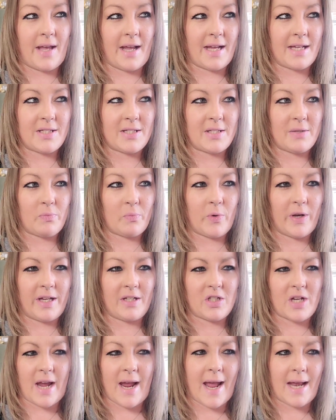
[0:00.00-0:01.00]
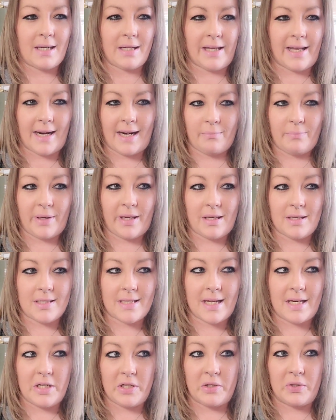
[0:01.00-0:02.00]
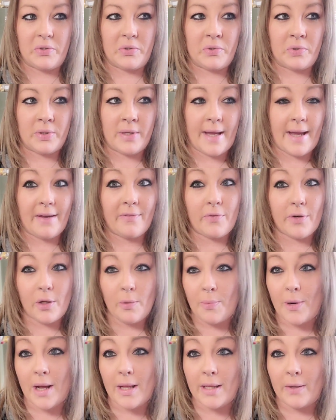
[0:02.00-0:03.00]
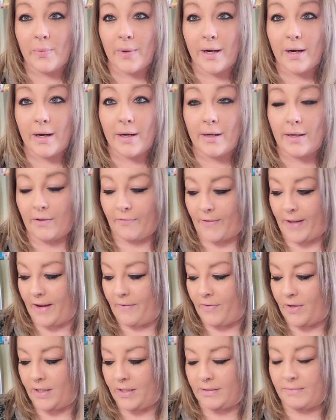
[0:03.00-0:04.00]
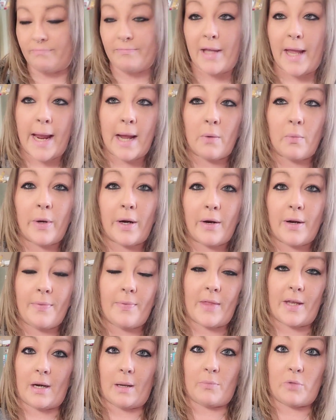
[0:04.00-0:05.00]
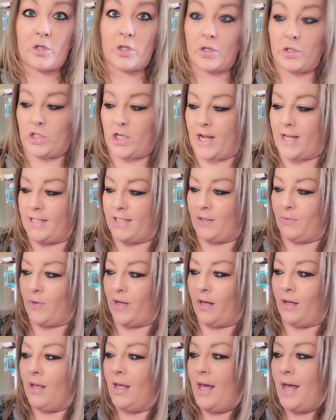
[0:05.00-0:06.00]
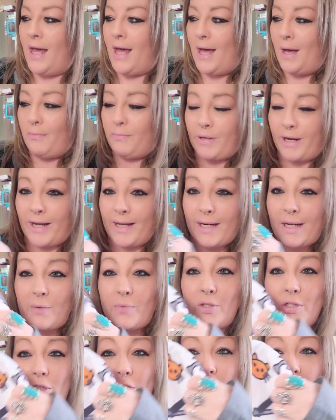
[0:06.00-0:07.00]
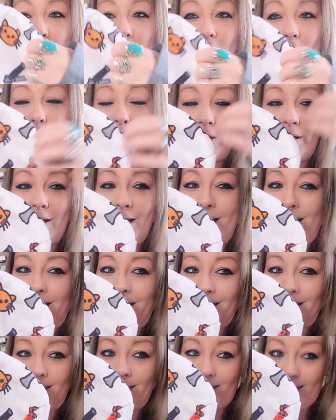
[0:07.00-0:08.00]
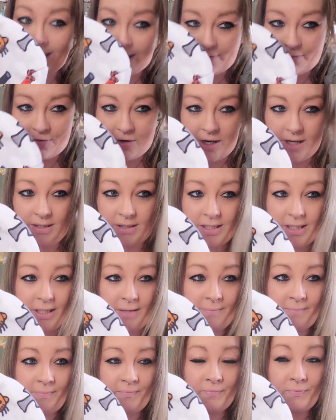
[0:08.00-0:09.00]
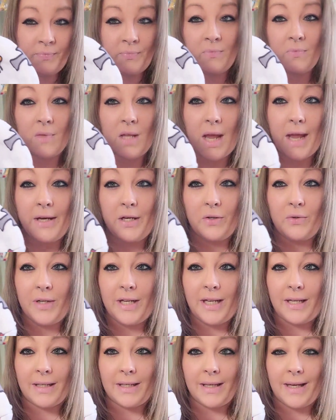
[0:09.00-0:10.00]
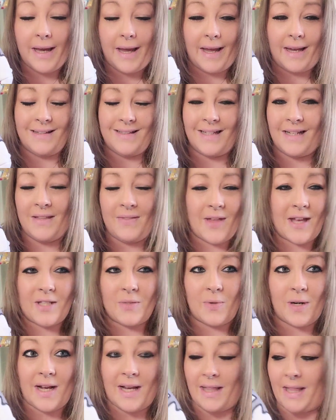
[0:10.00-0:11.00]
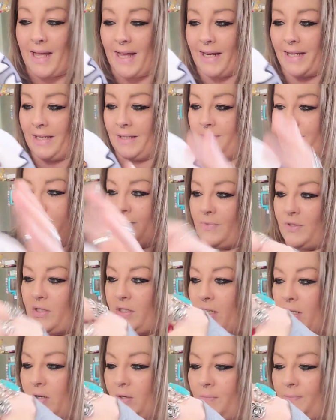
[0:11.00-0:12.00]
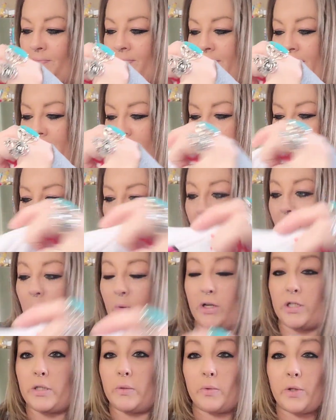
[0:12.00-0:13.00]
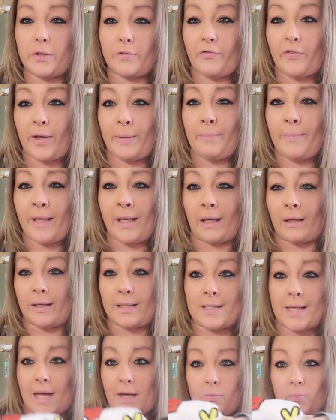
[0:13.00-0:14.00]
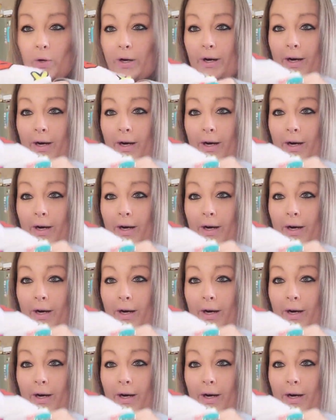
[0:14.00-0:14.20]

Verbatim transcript: this, which I had to get it because I knew Avery will probably wear it. And if Avery can't wear it, then I'm sure Jazzy will. But it was just really different and unique. And that's what I like. So I wish it would have fit me because I'd